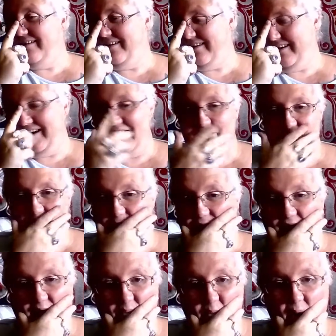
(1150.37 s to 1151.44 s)
I have a
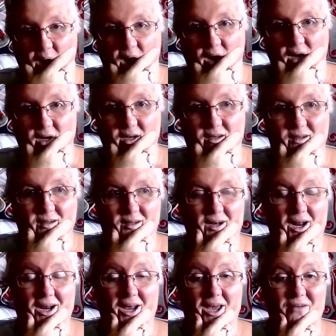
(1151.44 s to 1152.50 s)
reading pile that's
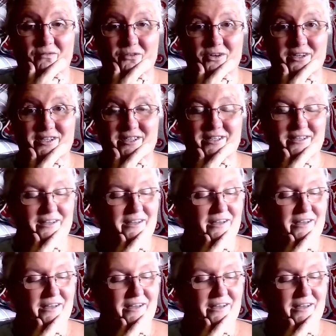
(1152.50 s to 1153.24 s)
like Everest.